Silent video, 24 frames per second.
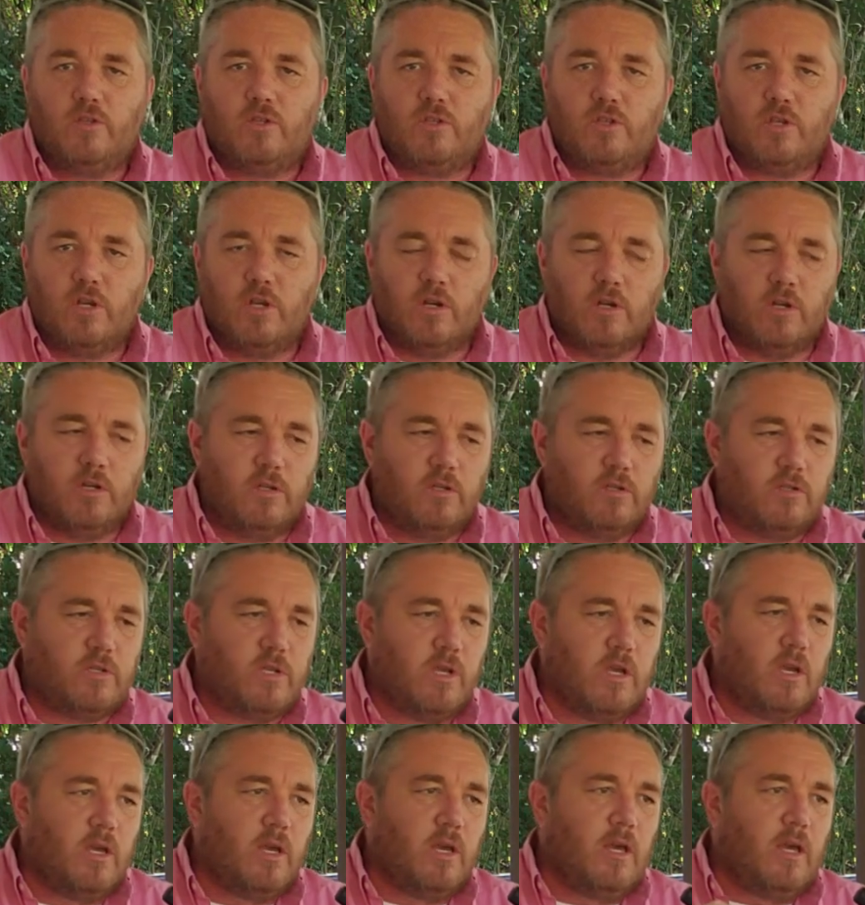series.
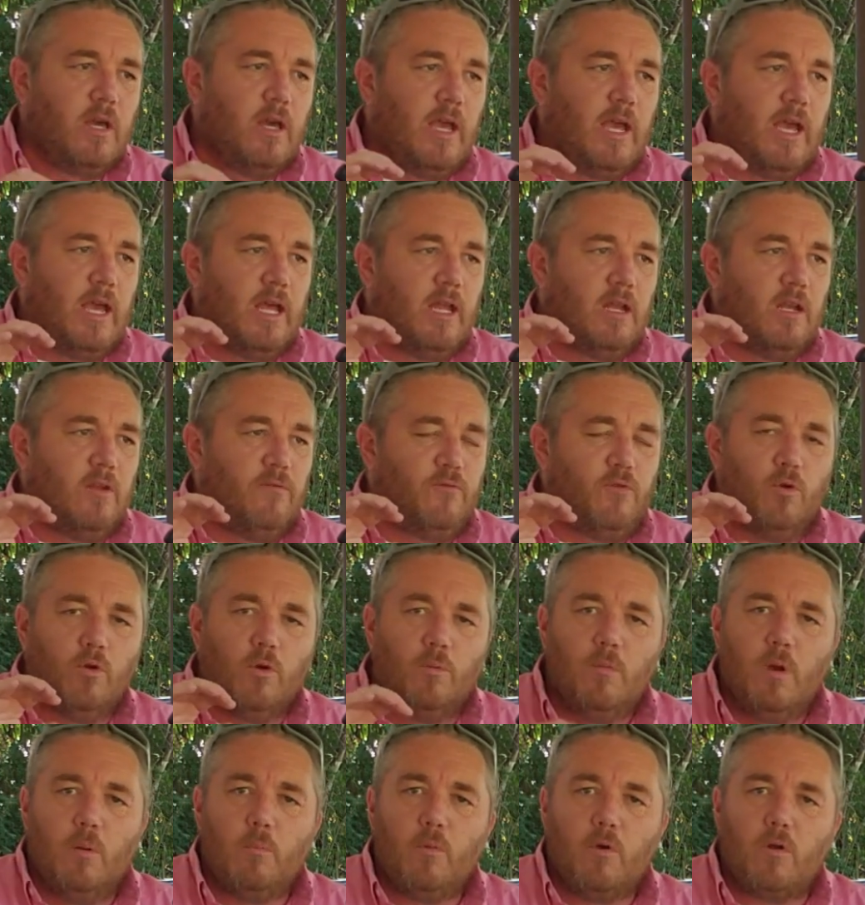And if you
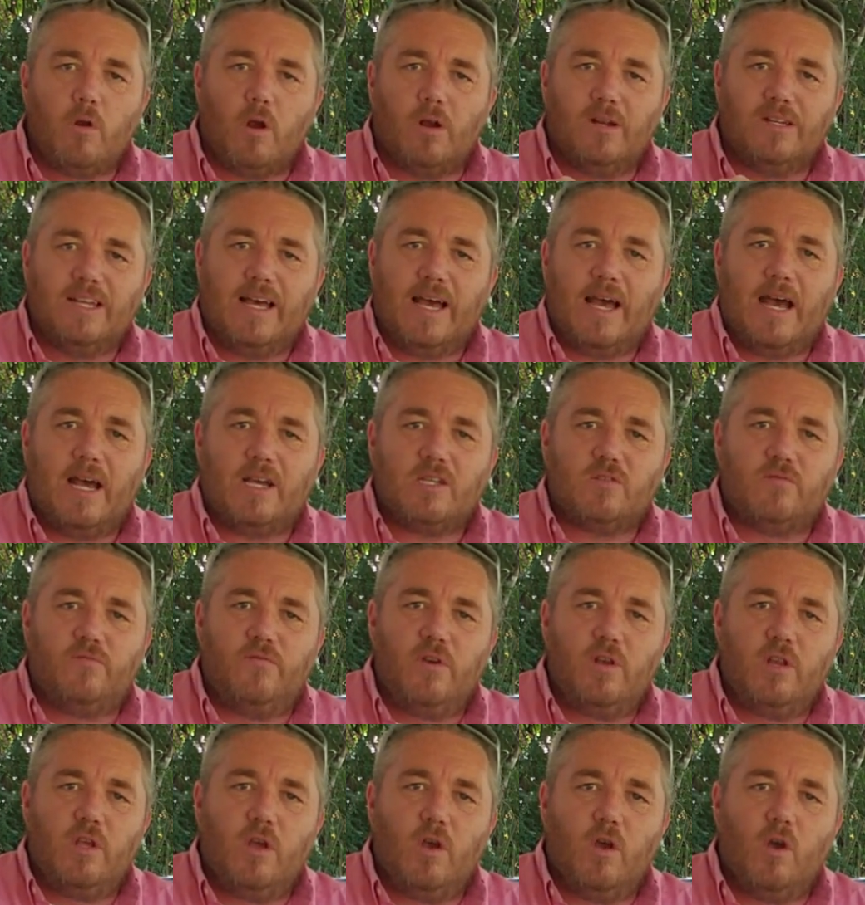remember, in our last
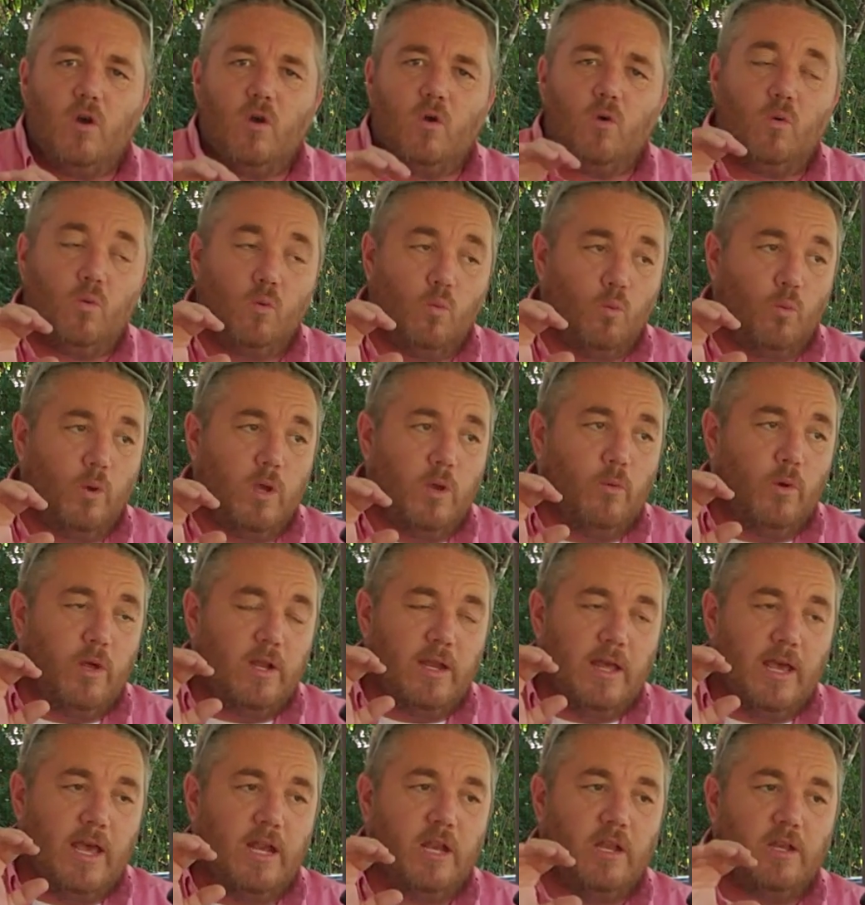video we went
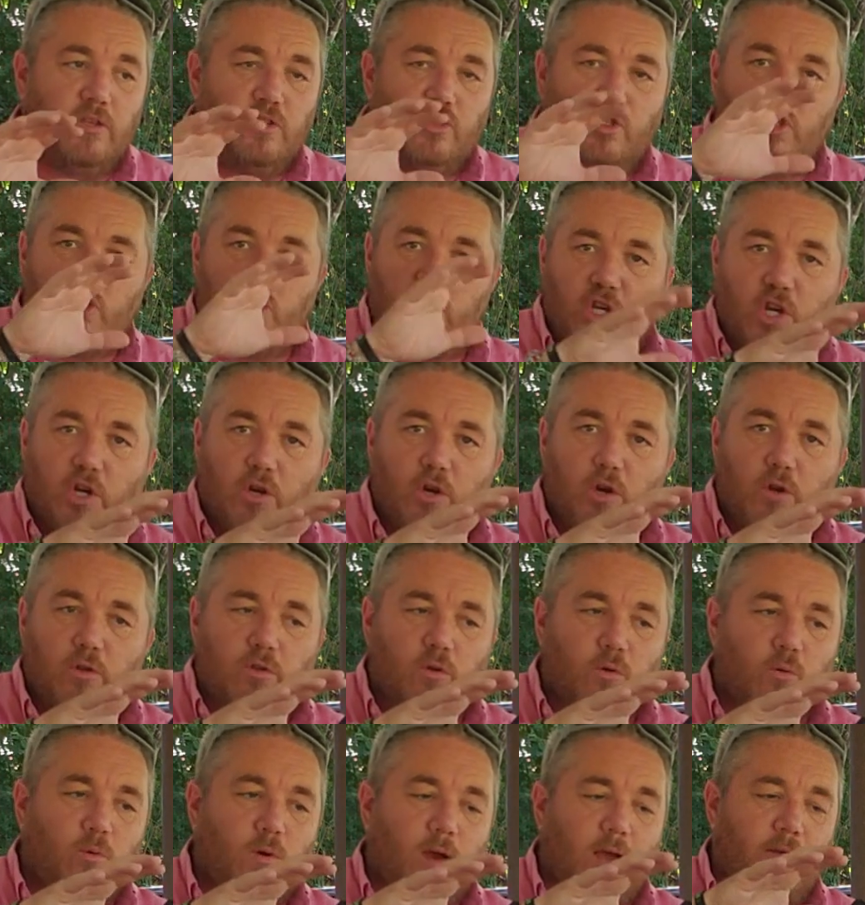ahead and zeroed
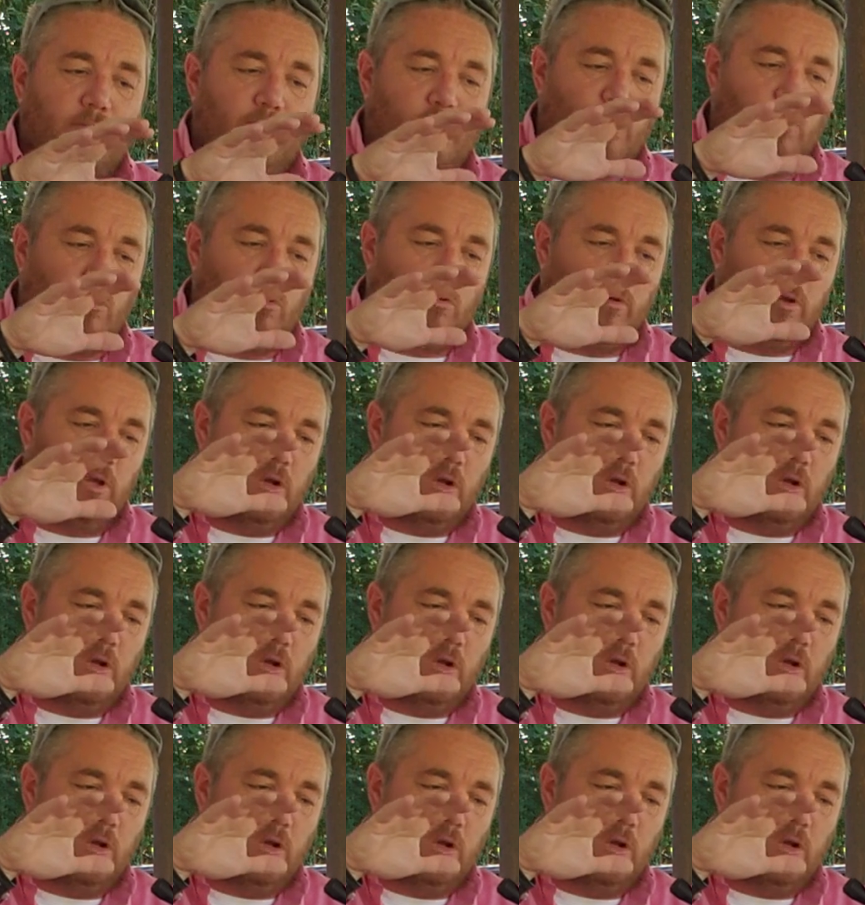the rifle.